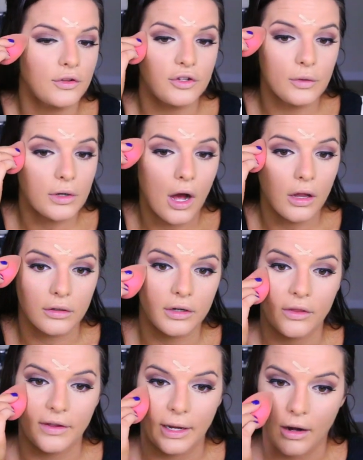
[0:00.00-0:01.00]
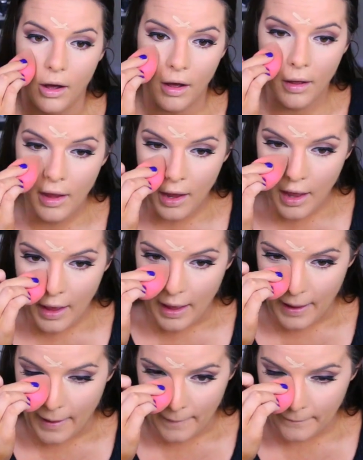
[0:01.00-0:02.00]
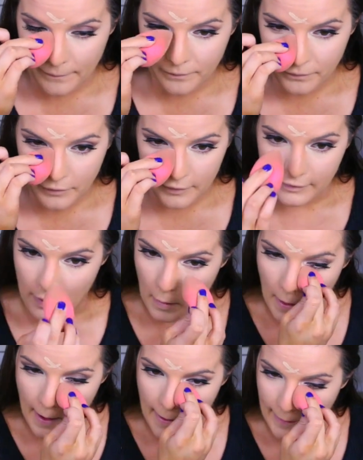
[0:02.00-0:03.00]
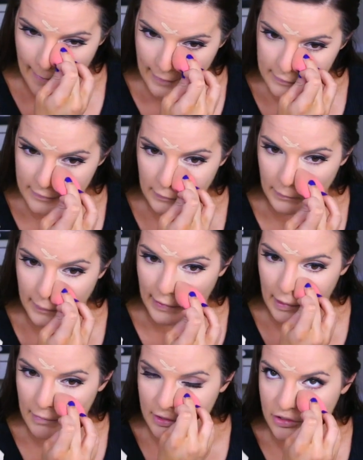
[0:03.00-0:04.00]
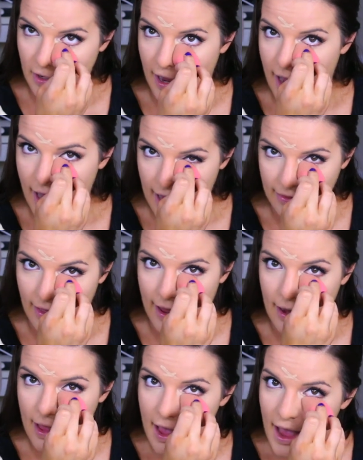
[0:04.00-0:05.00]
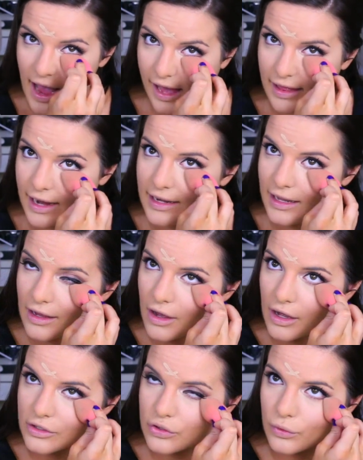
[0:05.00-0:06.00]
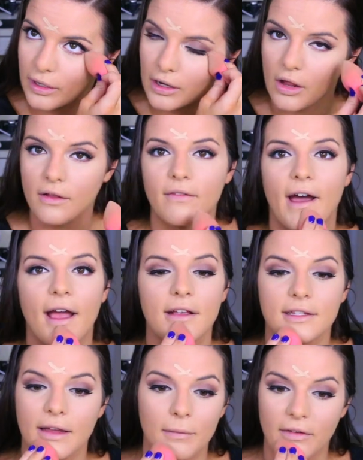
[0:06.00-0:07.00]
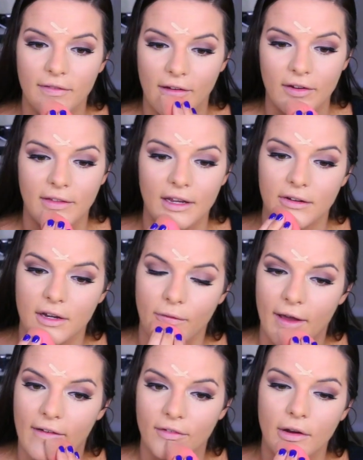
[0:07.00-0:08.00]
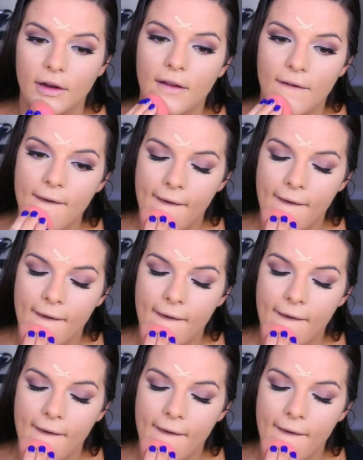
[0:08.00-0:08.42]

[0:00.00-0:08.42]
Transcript: do it all or nothing at all. Um, so I like to really make sure I highlight. Highlighting and contouring, all of that is like my favorite thing to do ever